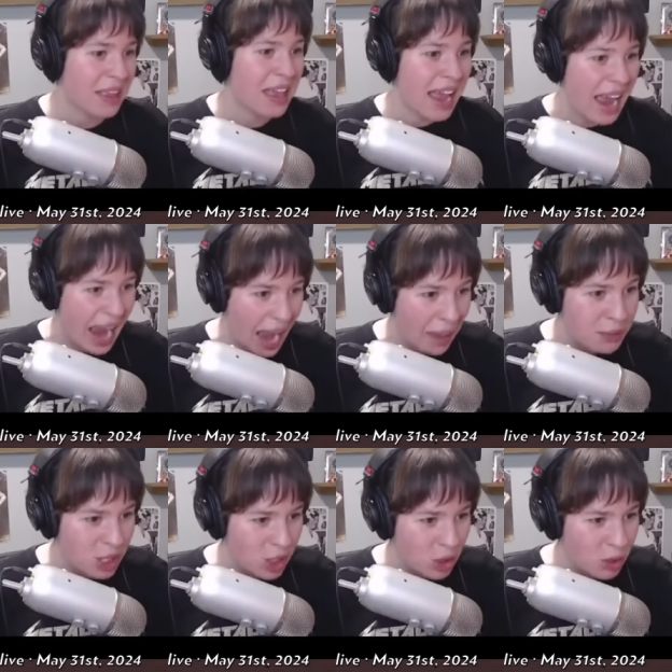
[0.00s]

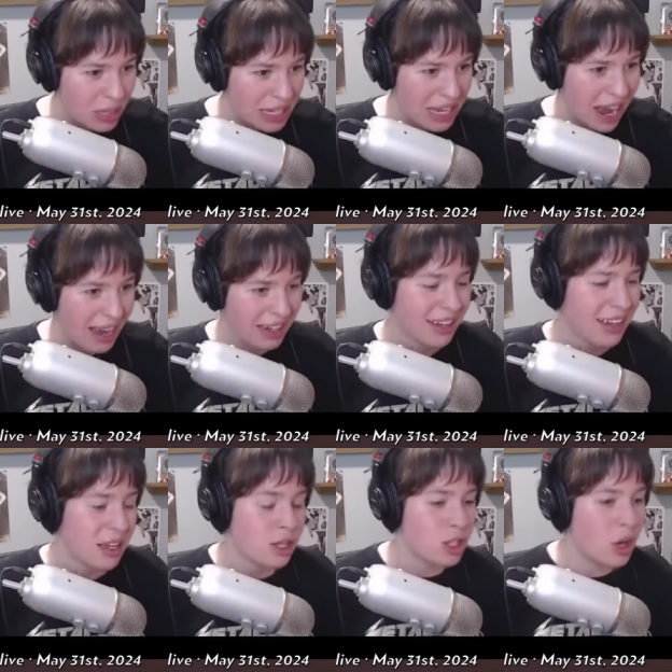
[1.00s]
Absolutely not.
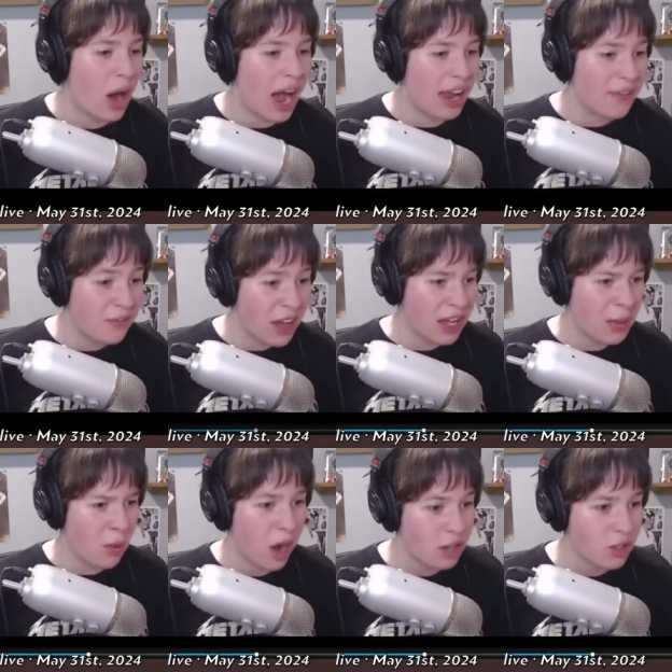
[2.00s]
So I fucking
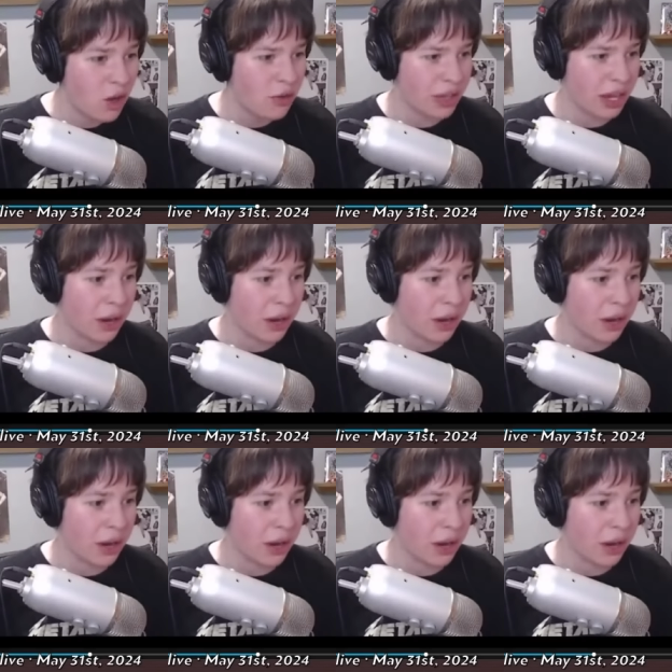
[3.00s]
walked over there.